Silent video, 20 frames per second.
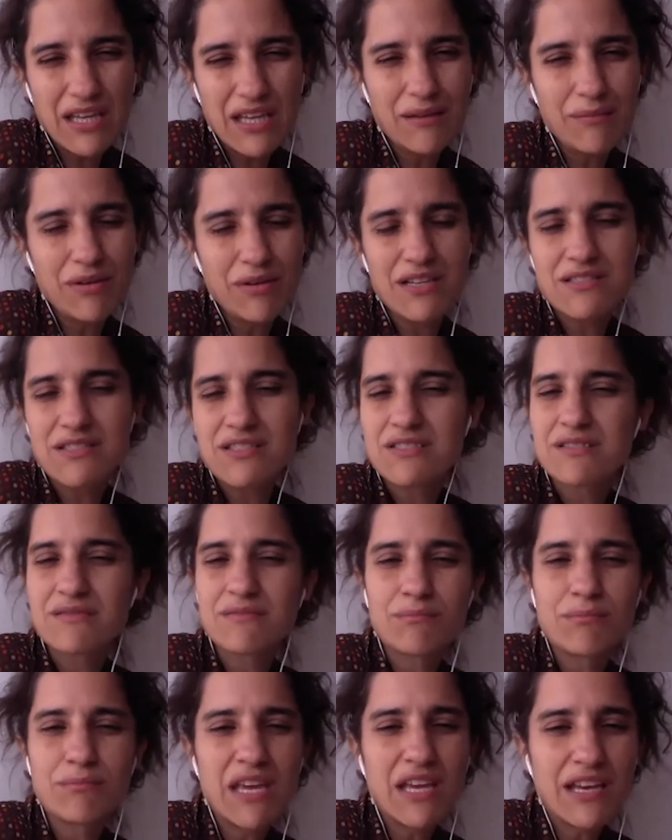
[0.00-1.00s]
because of
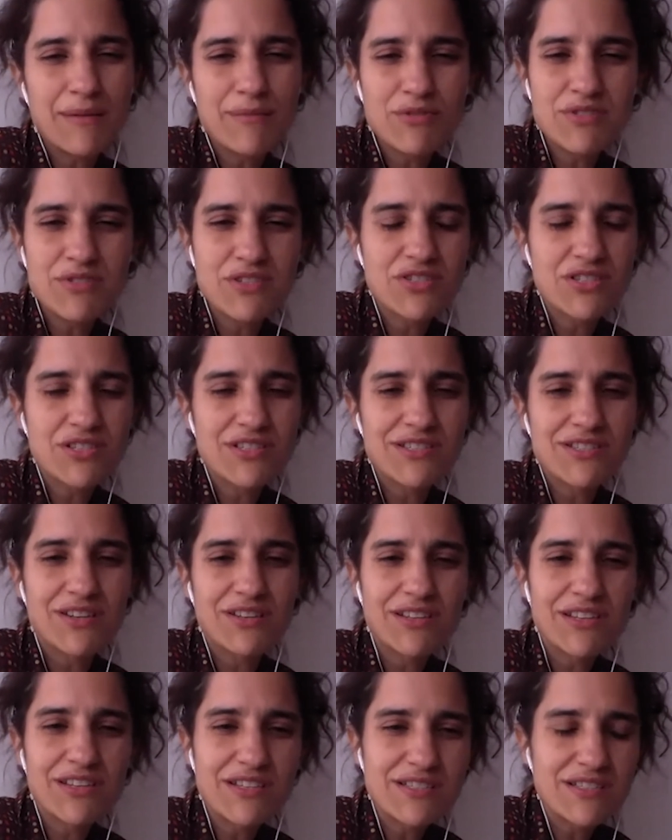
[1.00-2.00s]
being a musician is
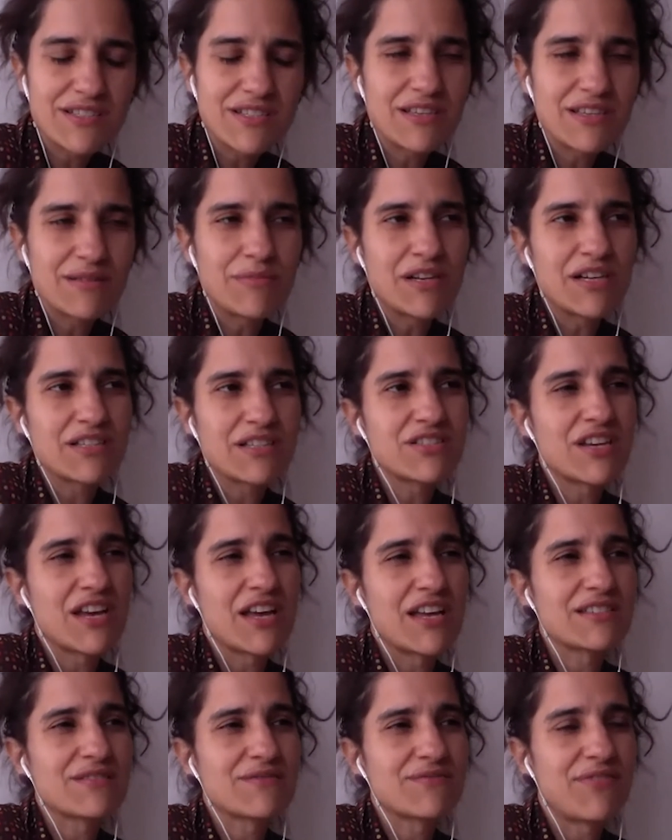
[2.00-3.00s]
not easy, because she
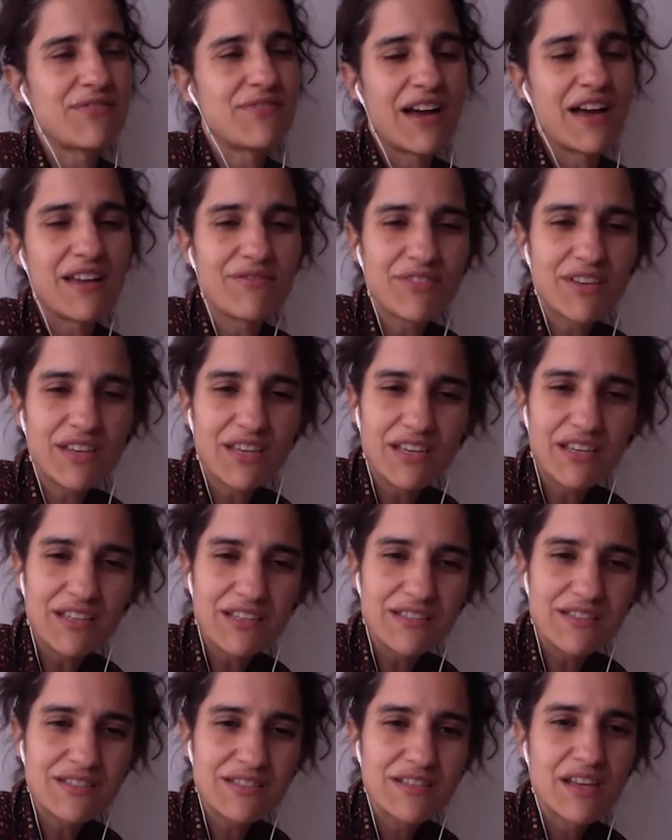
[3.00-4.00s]
has 5
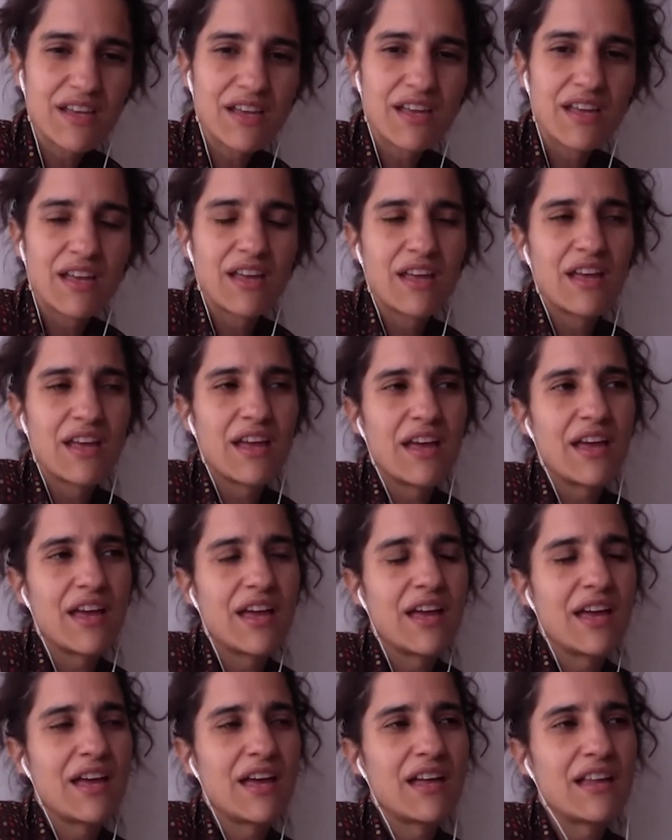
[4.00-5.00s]
kids.
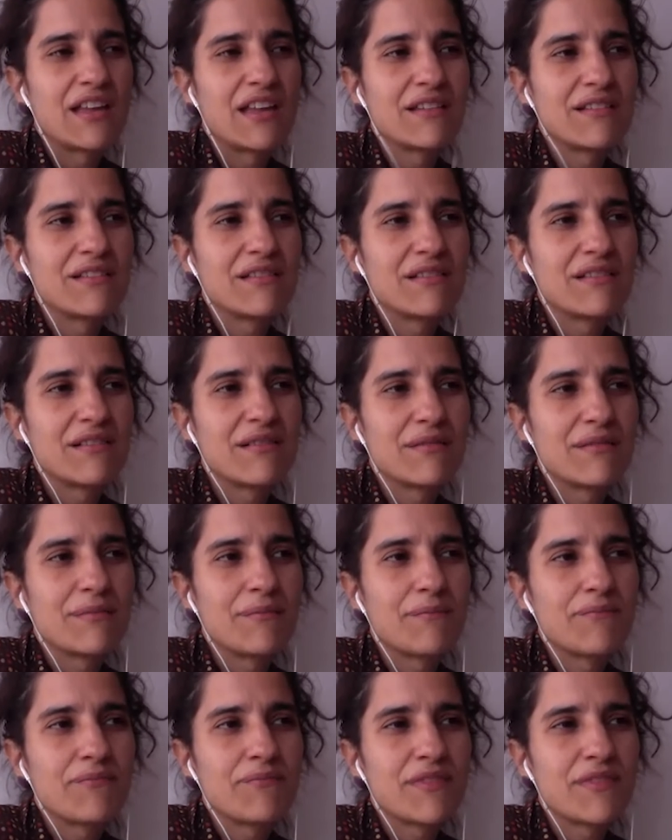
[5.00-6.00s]
And
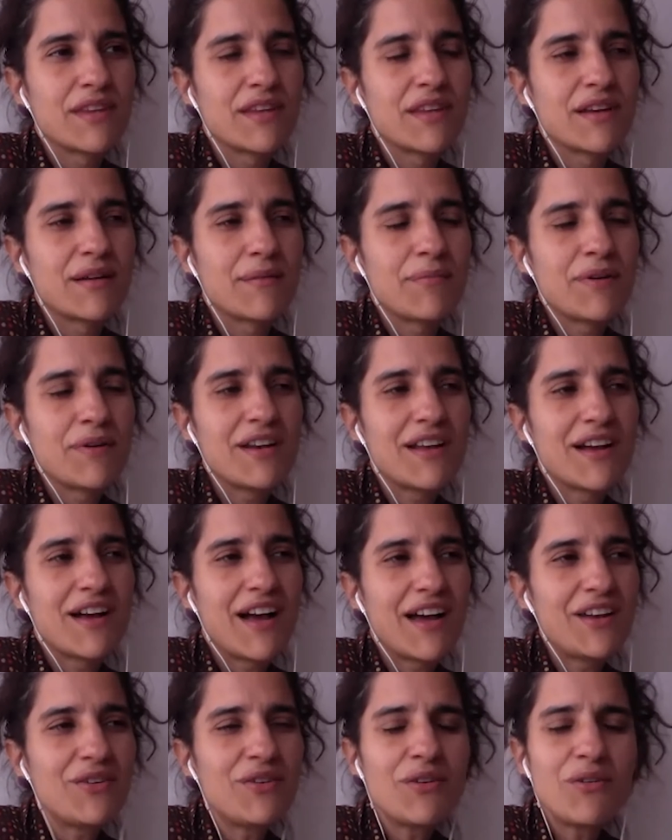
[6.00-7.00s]
but
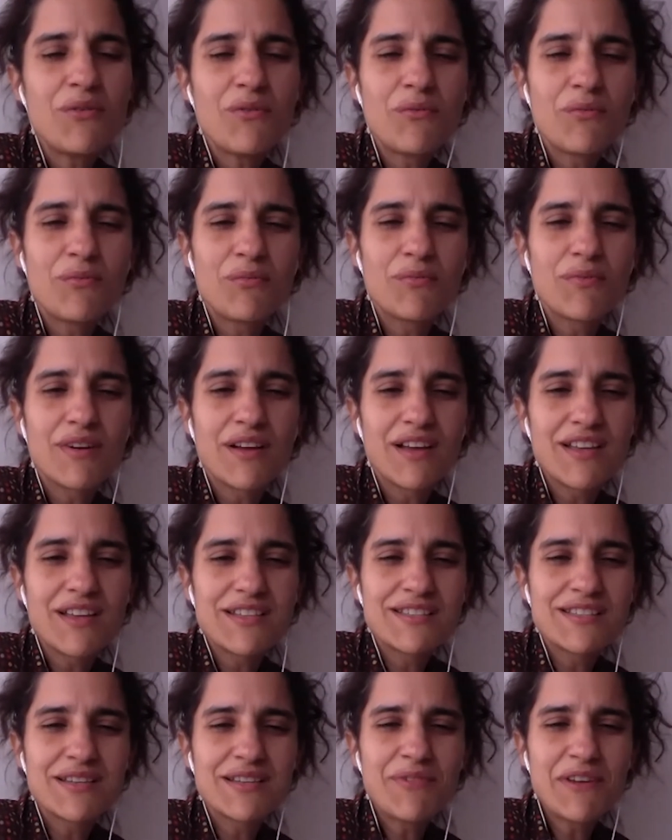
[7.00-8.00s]
I don't know,
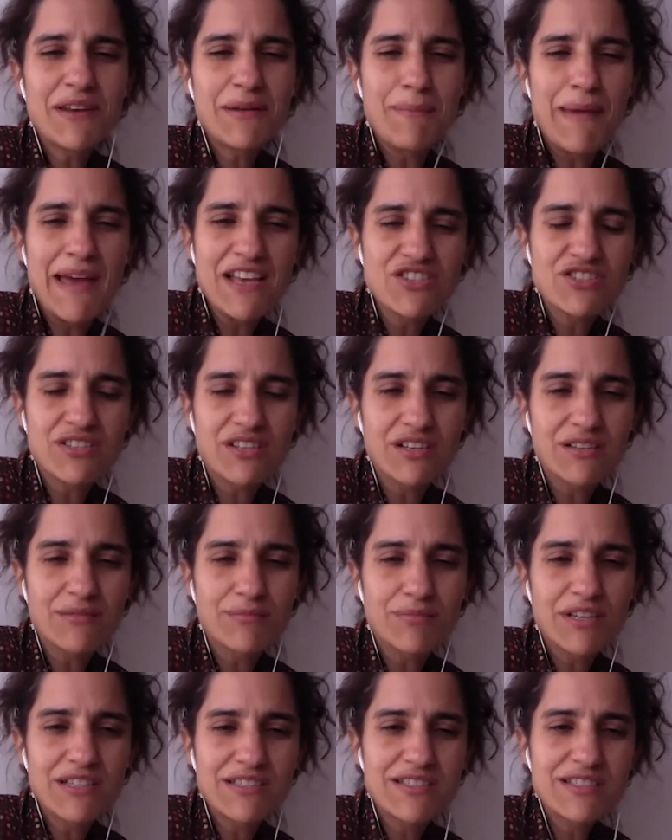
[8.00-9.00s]
it's something magic,
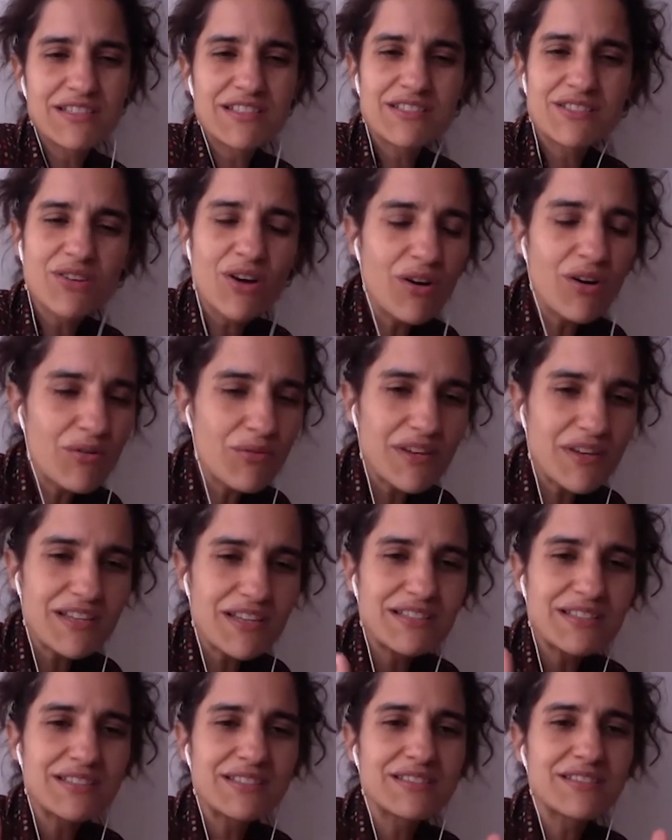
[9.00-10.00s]
because
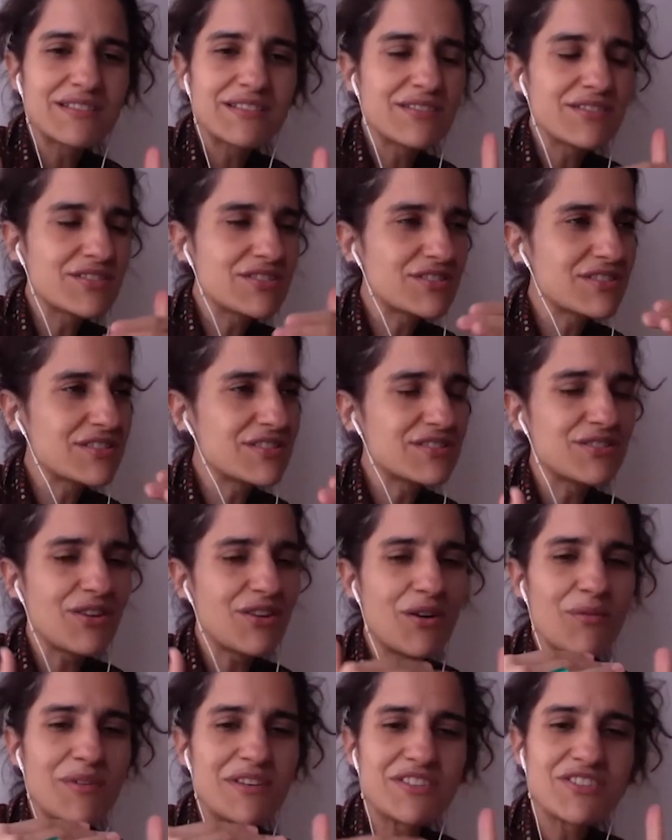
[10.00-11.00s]
she's
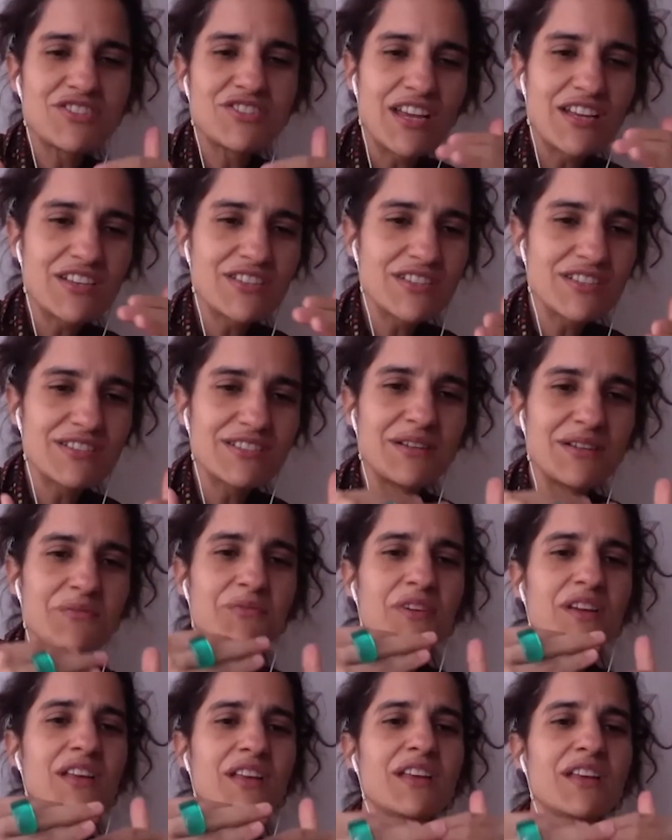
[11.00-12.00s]
always changing
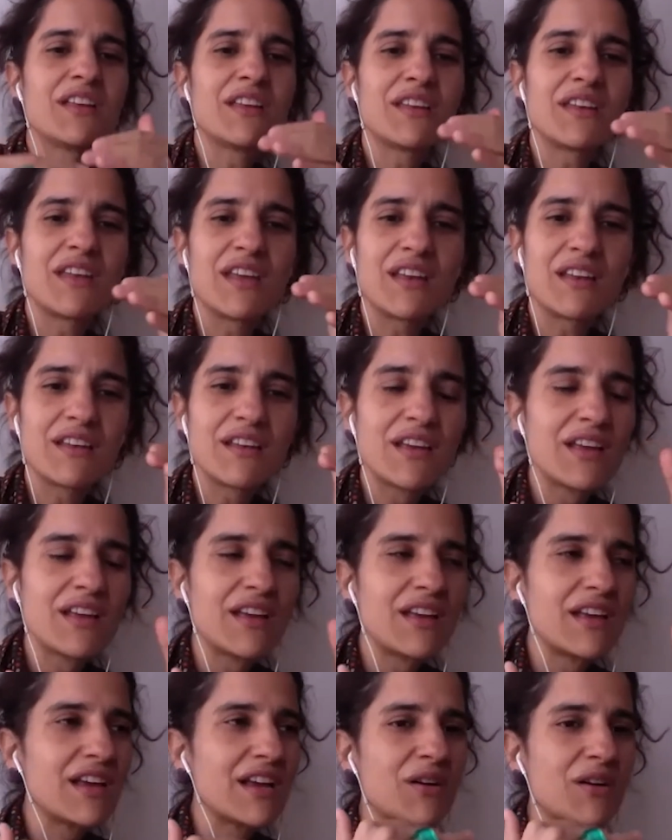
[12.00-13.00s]
something and
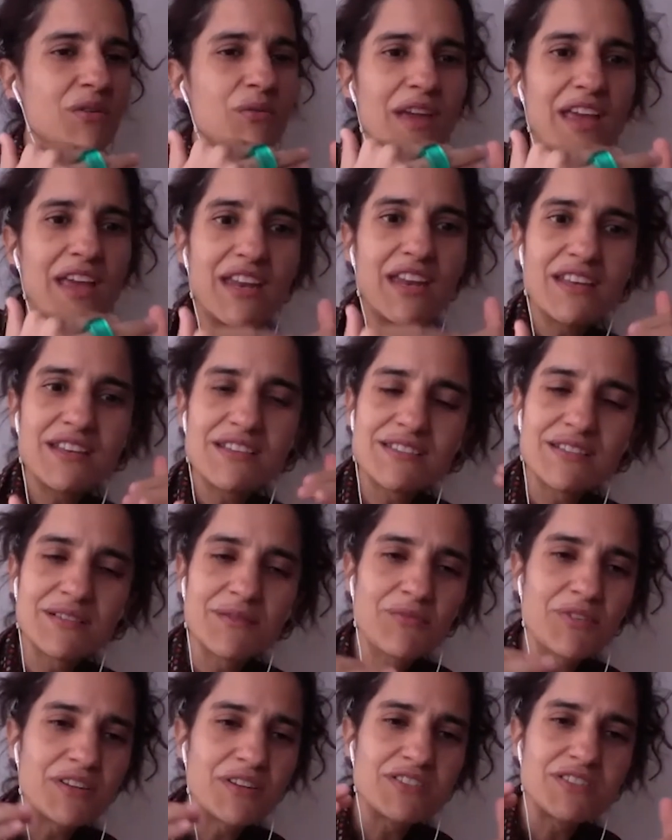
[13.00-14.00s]
creating
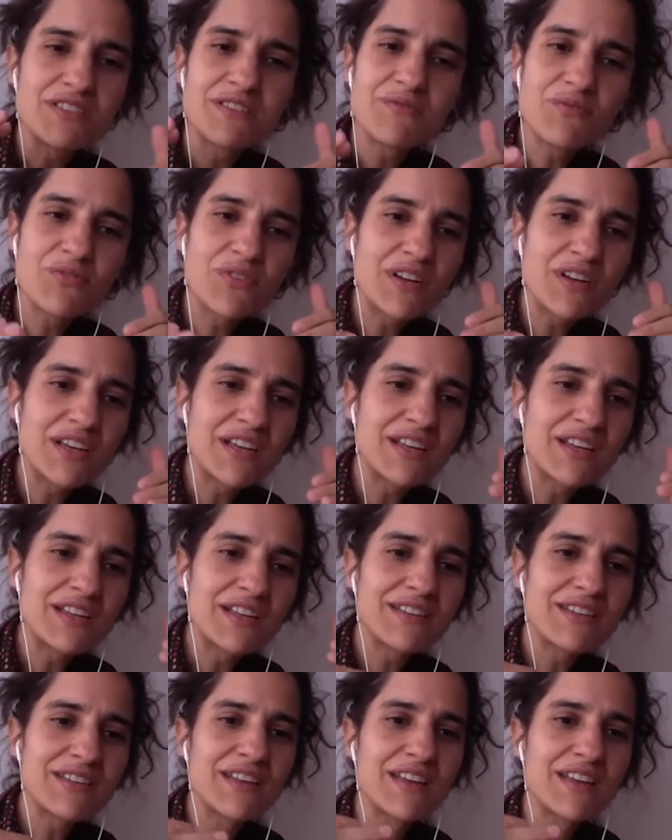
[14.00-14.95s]
something different,